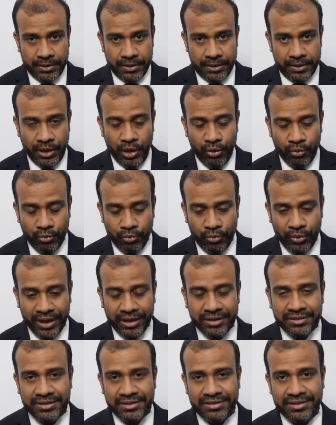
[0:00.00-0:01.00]
Now, why
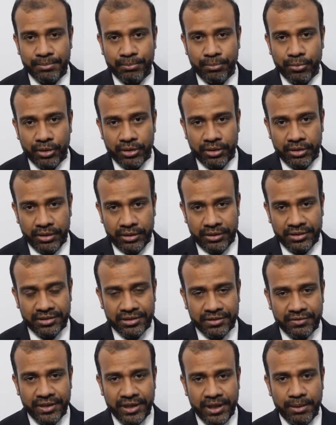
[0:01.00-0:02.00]
is this important? This
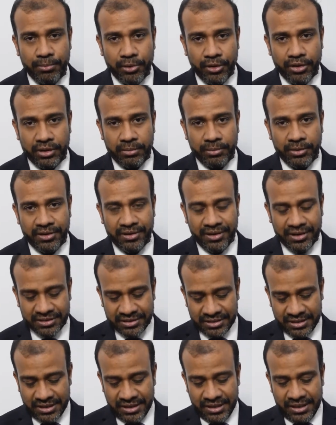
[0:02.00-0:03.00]
is very important
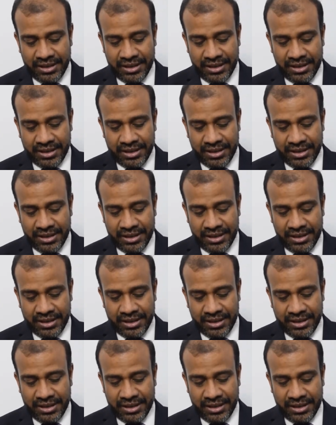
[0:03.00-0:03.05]
because